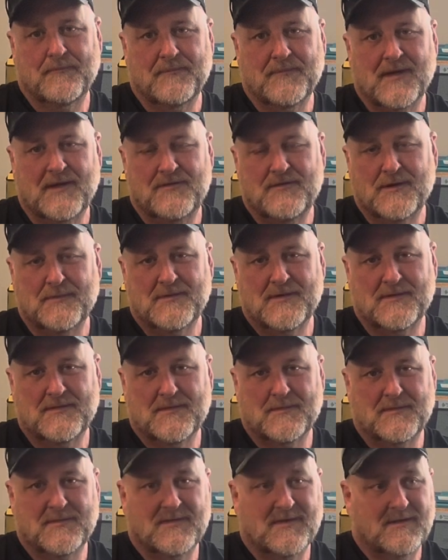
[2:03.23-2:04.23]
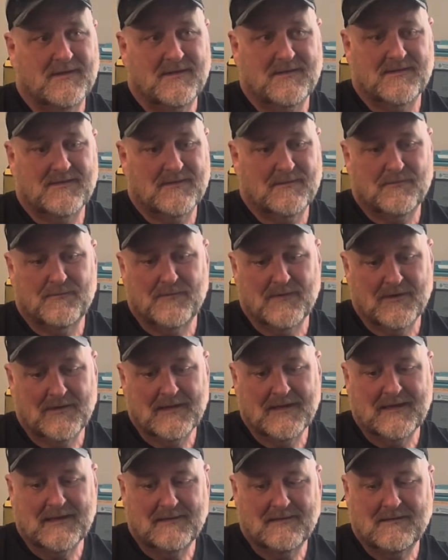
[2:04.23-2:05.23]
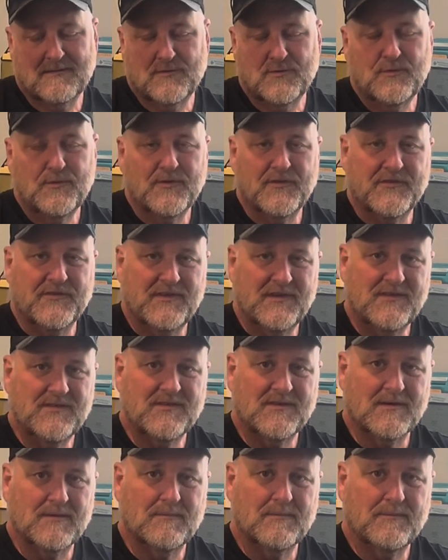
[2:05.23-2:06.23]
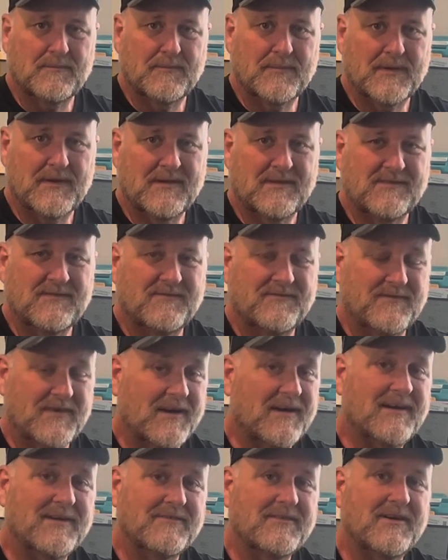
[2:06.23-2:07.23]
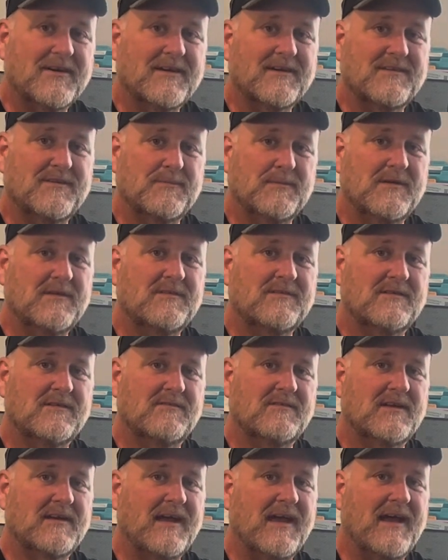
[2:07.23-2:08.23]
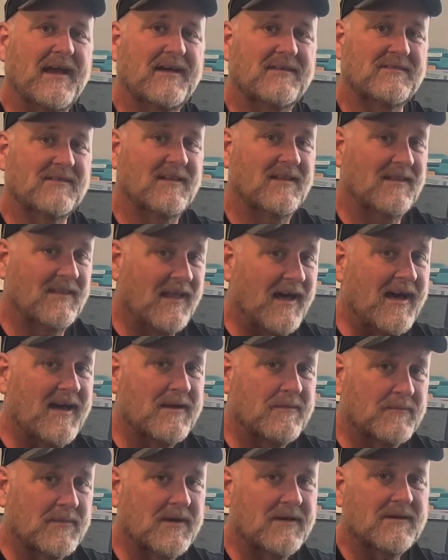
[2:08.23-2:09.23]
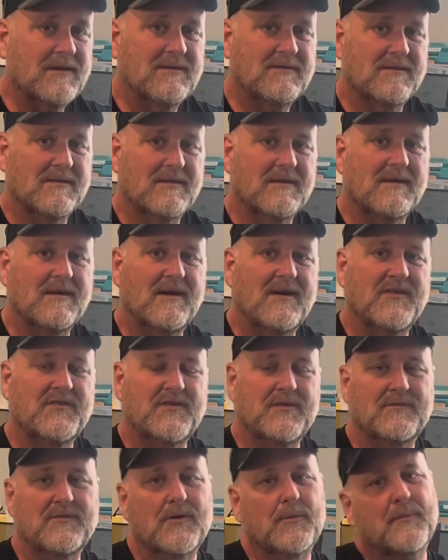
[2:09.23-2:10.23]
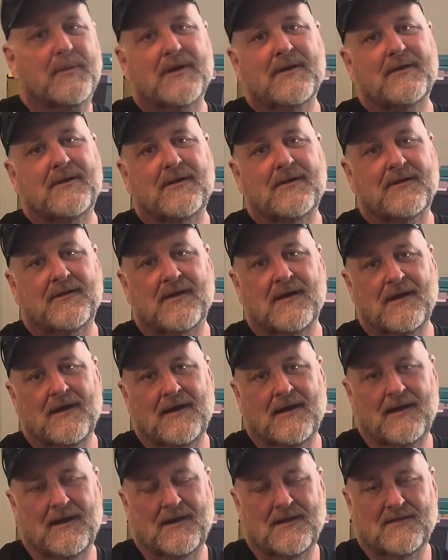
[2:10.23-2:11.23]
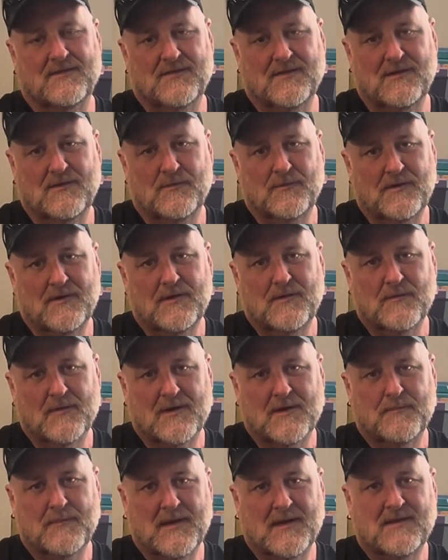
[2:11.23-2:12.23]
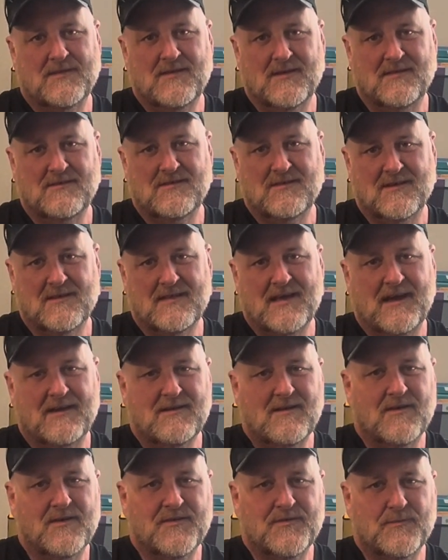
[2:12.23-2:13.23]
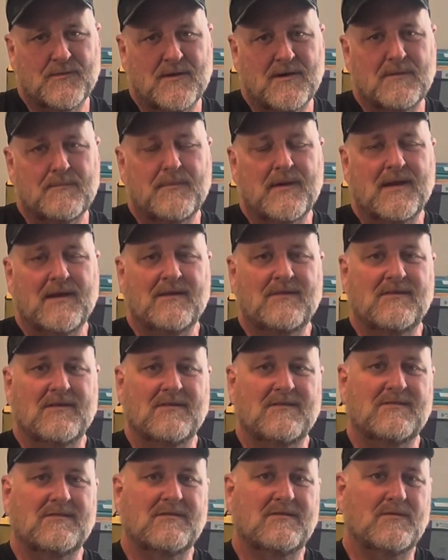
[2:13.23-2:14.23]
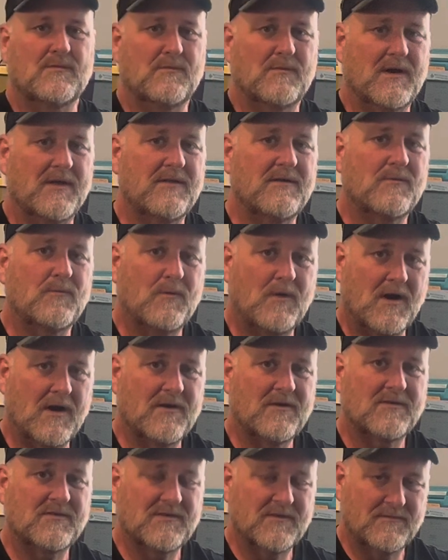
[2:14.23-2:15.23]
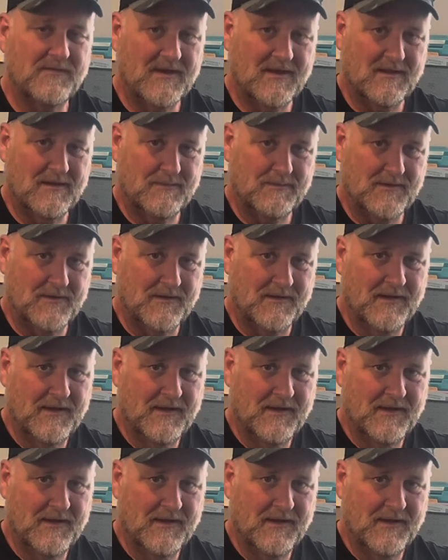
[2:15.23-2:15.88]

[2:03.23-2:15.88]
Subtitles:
a drip system it's a really cool system, but it's very expensive, and it adds a lot of money to the cost of your build. And so you really want to pay attention to that. You also want to pay attention to whether water is available.